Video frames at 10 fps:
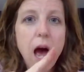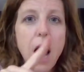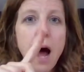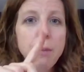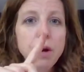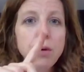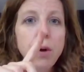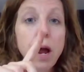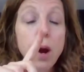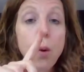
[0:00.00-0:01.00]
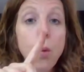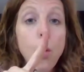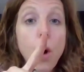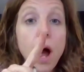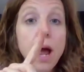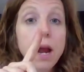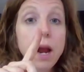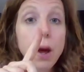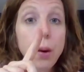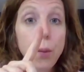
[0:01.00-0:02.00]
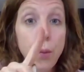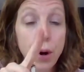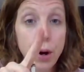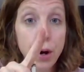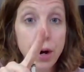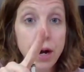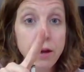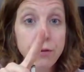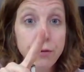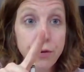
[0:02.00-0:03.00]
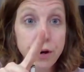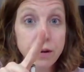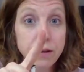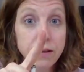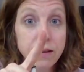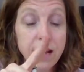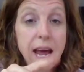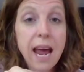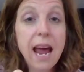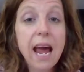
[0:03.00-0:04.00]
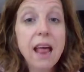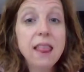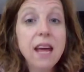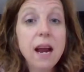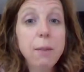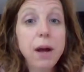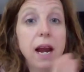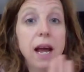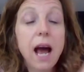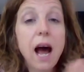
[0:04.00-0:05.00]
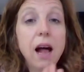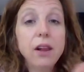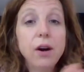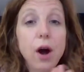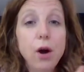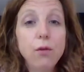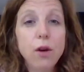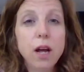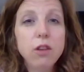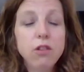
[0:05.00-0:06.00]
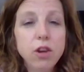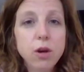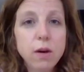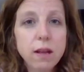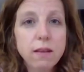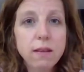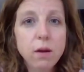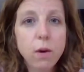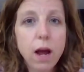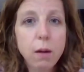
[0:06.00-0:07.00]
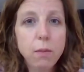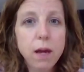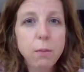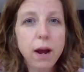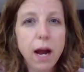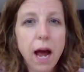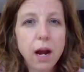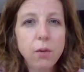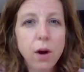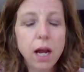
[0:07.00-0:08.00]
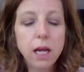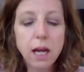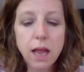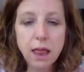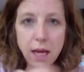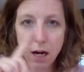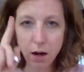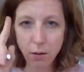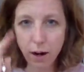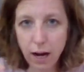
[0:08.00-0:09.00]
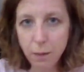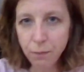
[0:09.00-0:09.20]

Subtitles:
I'm going to write one word first, and then I'm going to color over it so you can see what I mean by kind of writing it thick, okay?